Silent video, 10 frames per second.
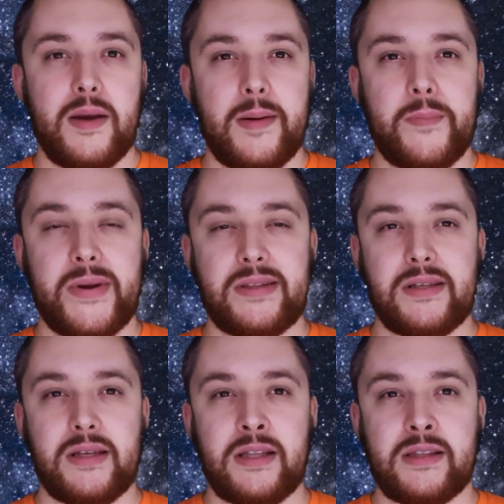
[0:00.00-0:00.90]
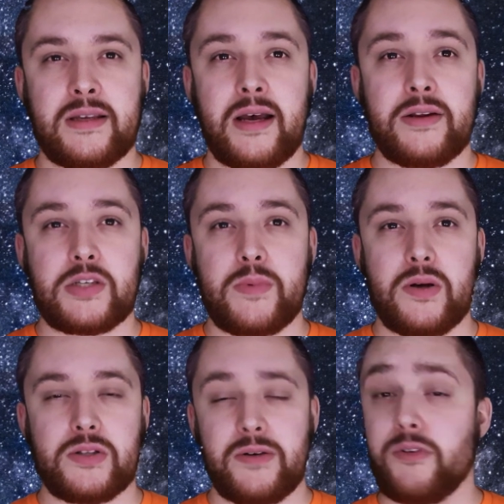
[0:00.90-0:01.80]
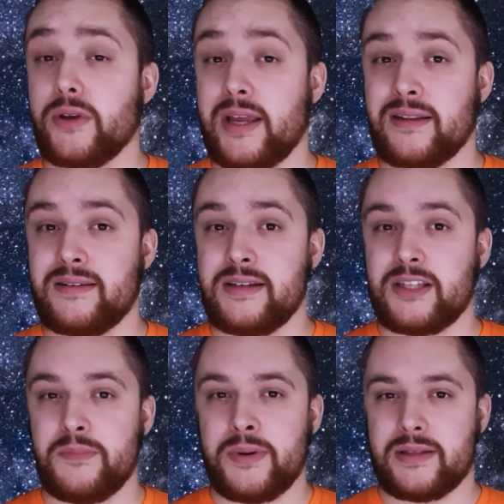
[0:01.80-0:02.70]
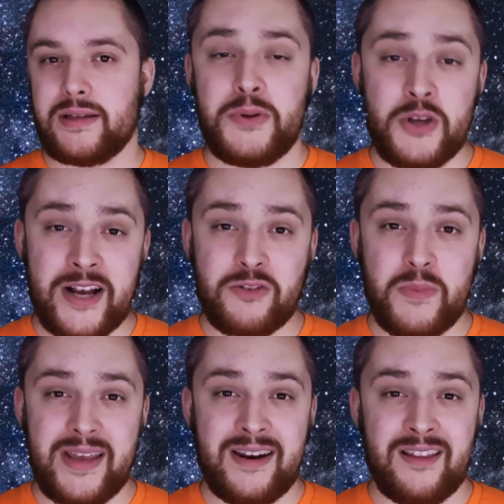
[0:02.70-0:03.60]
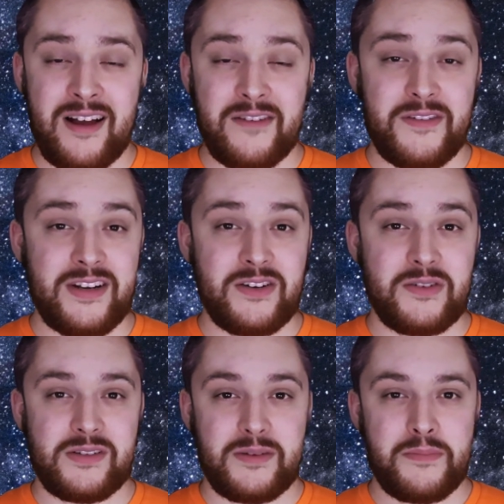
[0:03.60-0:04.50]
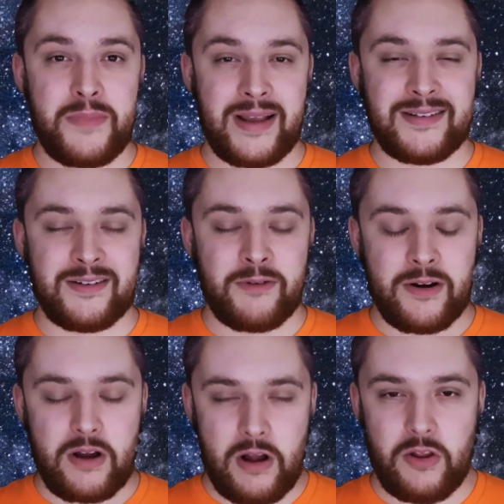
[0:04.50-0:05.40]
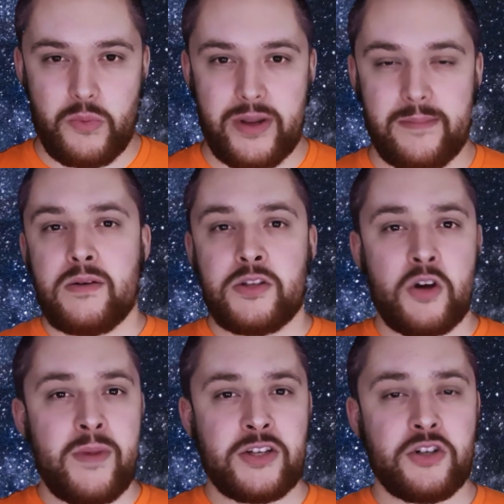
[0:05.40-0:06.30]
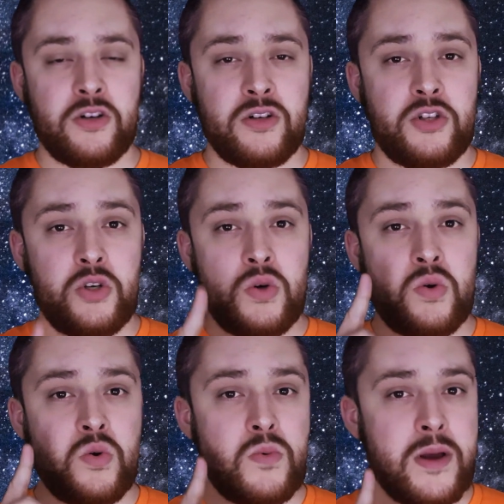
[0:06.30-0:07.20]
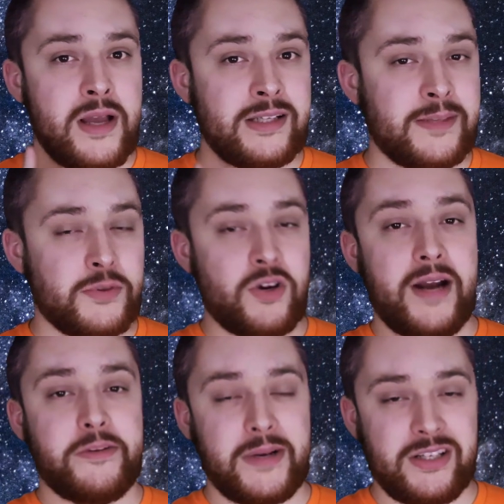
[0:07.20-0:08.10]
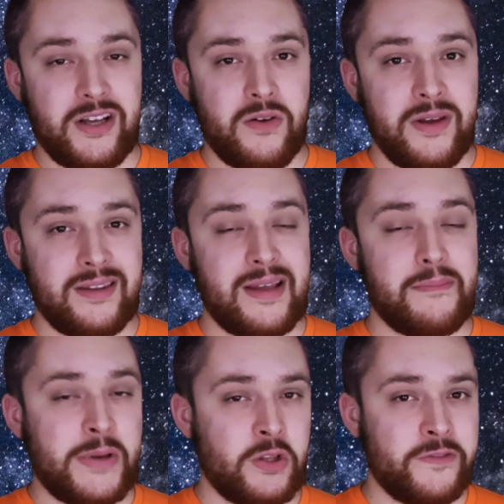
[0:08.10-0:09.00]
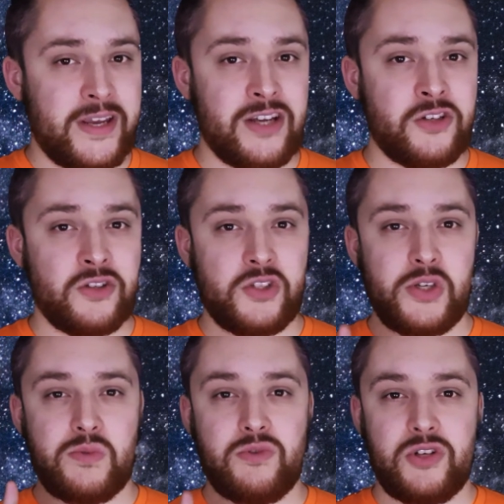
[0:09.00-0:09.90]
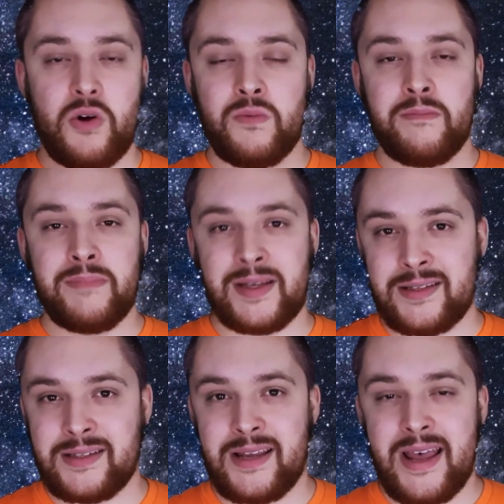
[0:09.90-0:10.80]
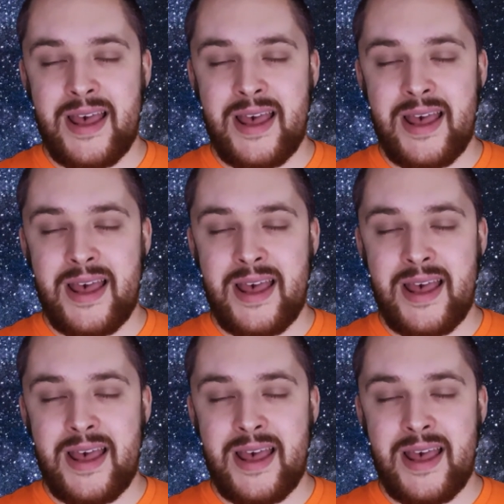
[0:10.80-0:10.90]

uh, but it's kind of small, so I really can't see it. But, but you guys will be getting a lot of videos based around Halloween. So make sure to subscribe to my channel, hit that bell notification so you don't miss